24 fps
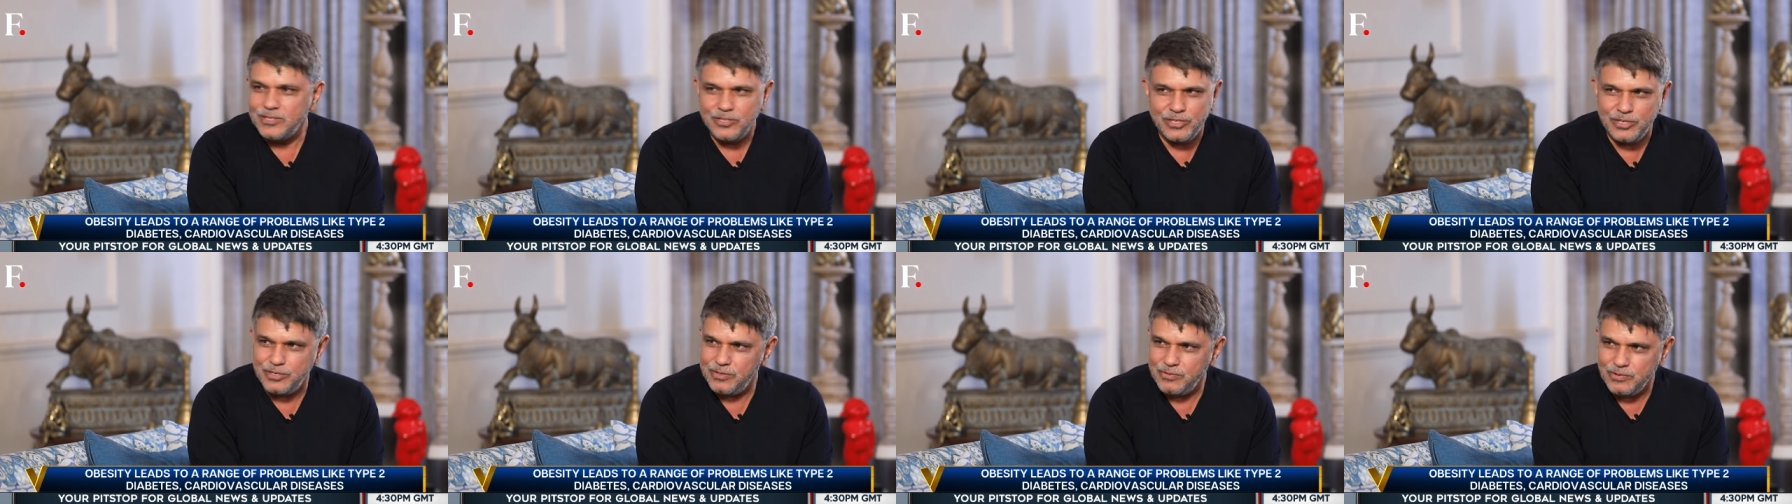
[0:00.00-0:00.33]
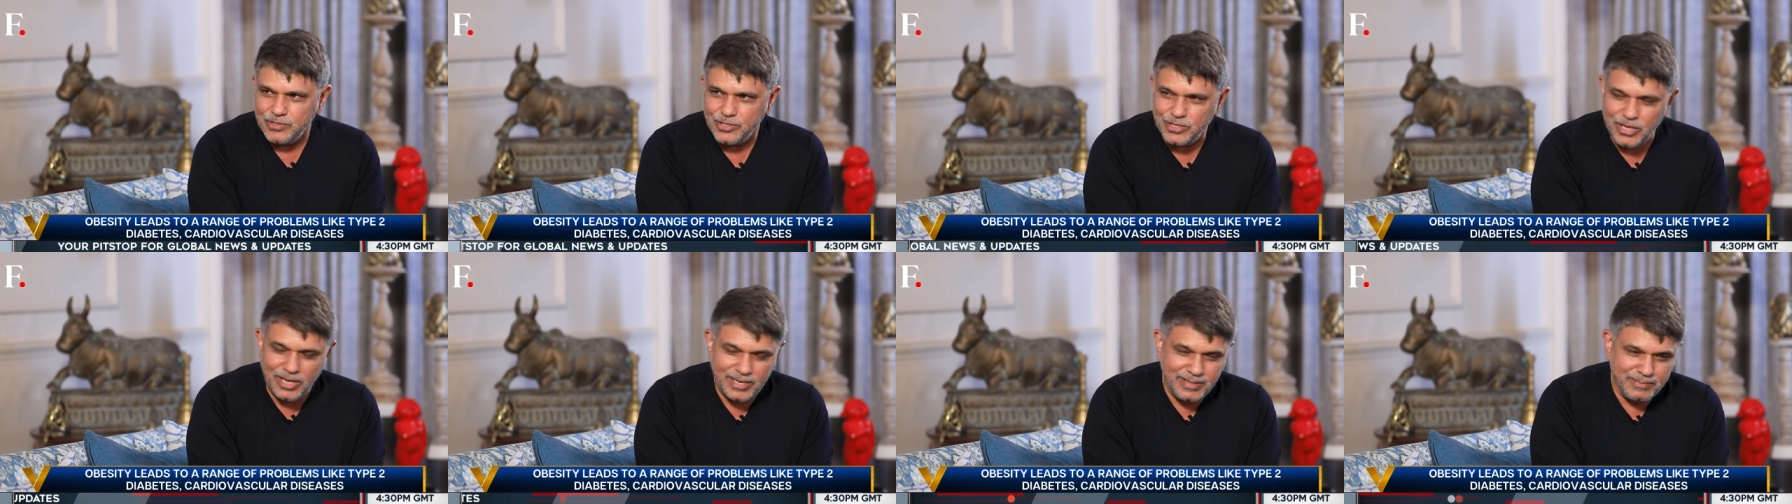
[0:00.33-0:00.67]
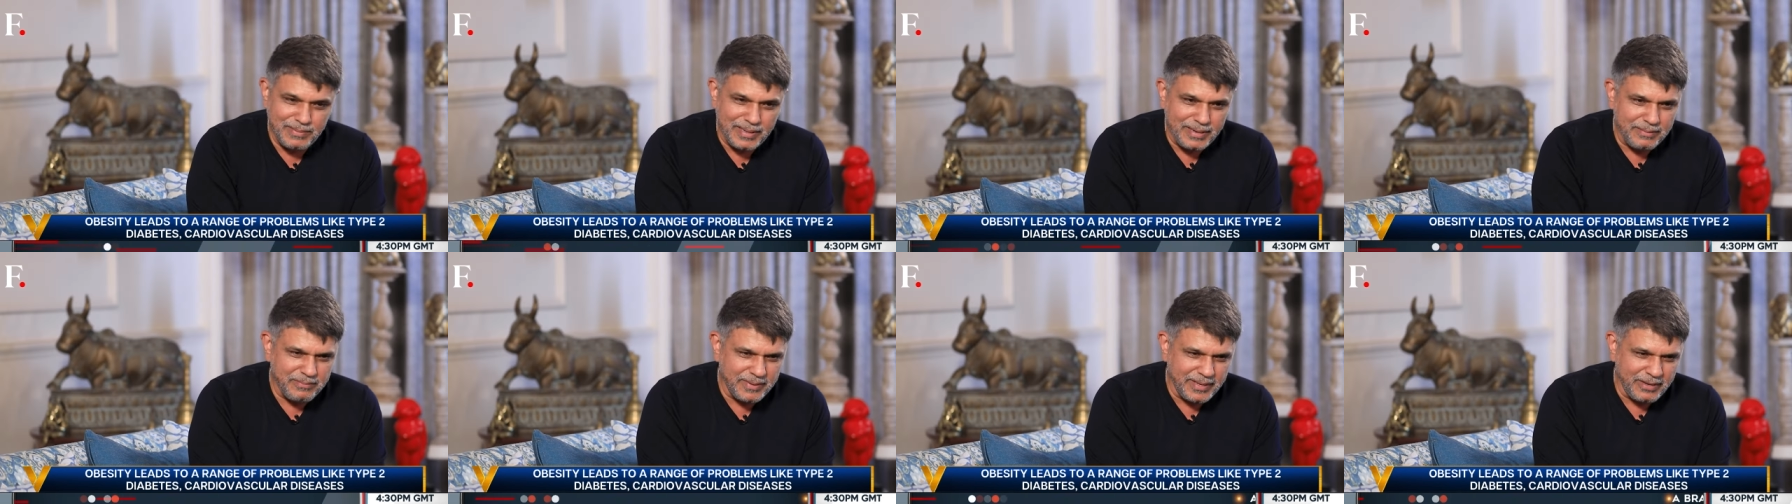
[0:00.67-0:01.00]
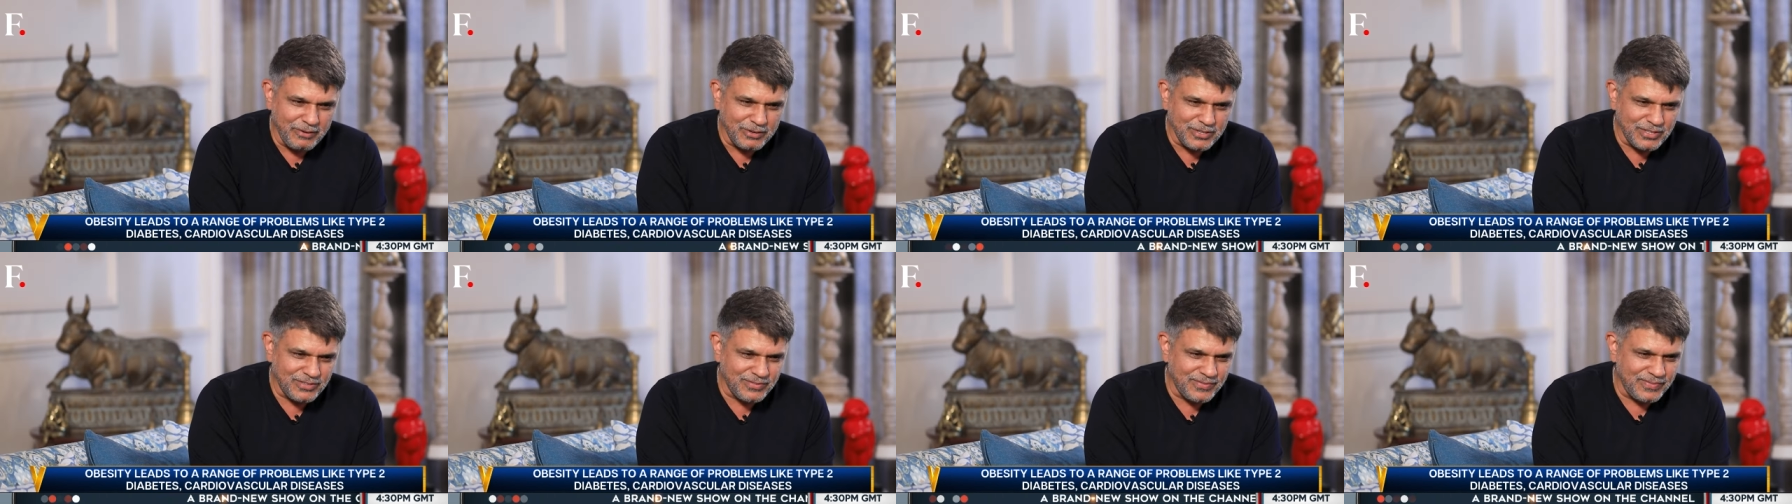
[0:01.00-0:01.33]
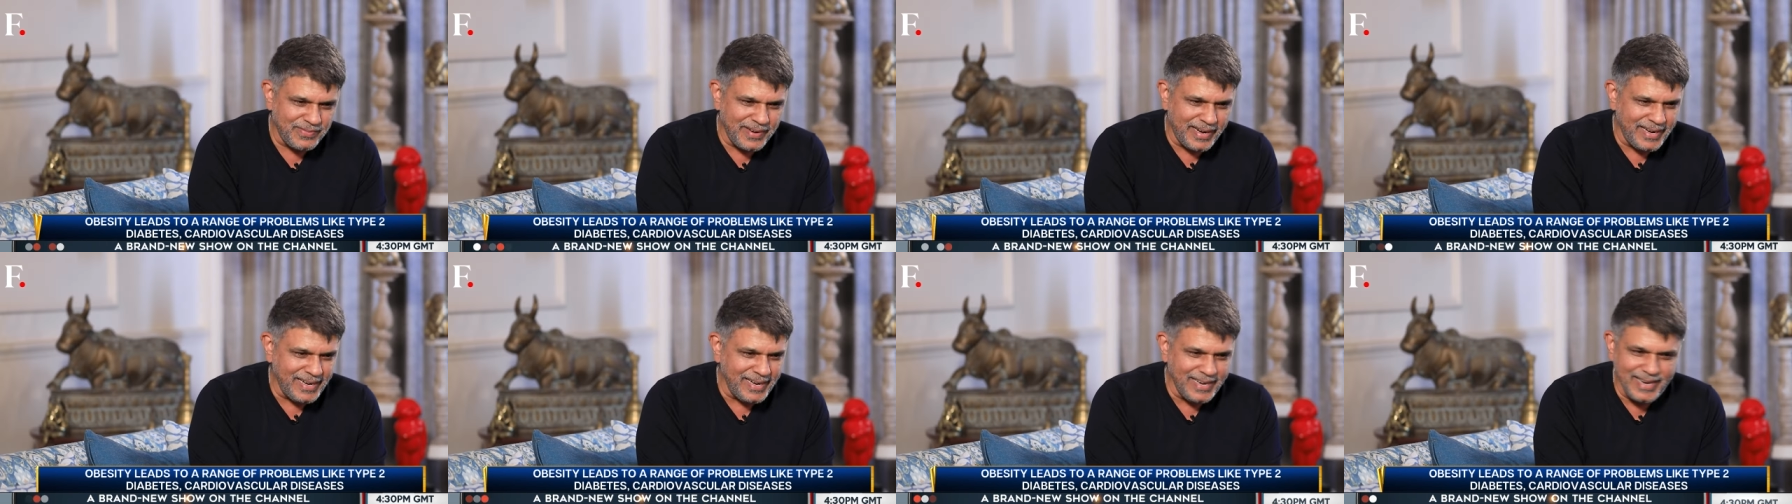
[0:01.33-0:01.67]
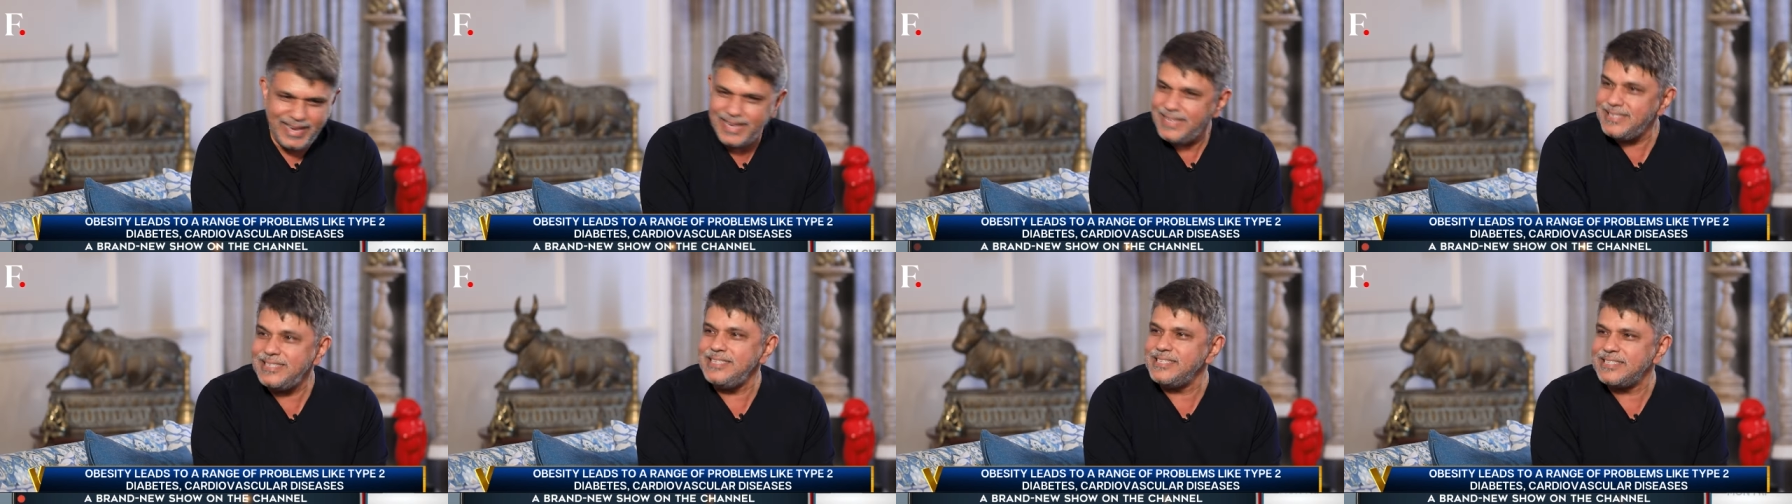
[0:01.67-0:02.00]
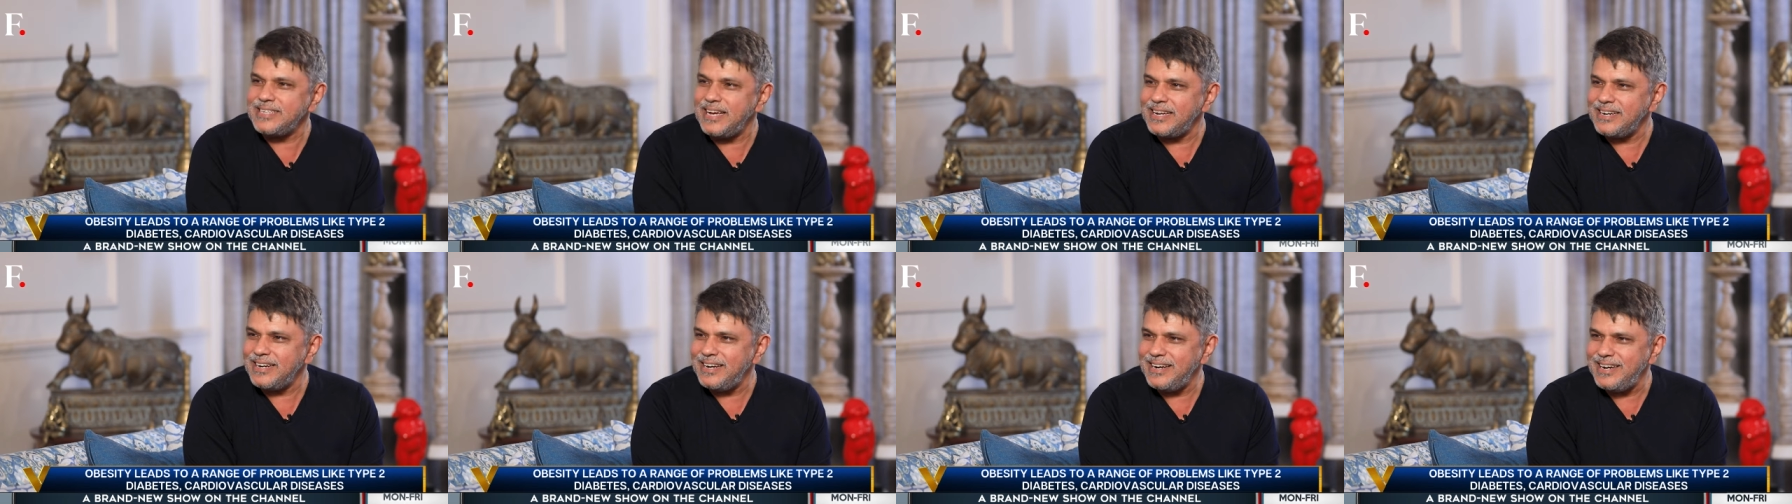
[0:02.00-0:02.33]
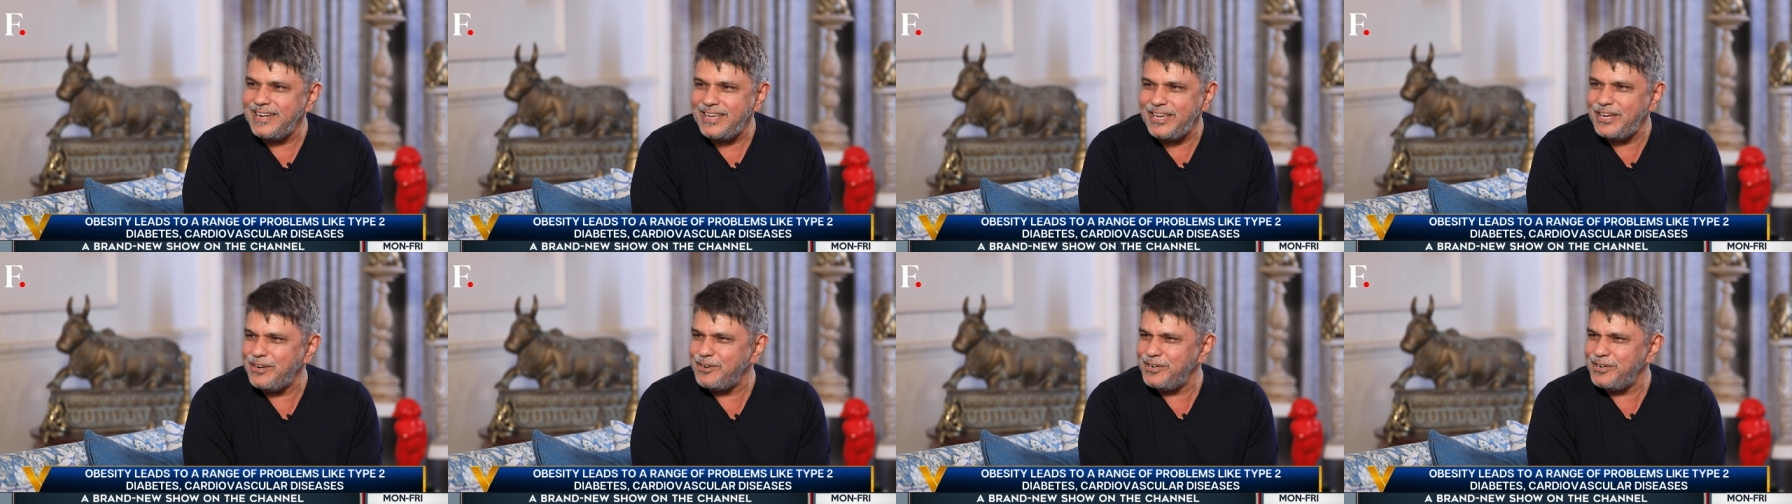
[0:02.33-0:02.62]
So it was not that he was very lazy suddenly,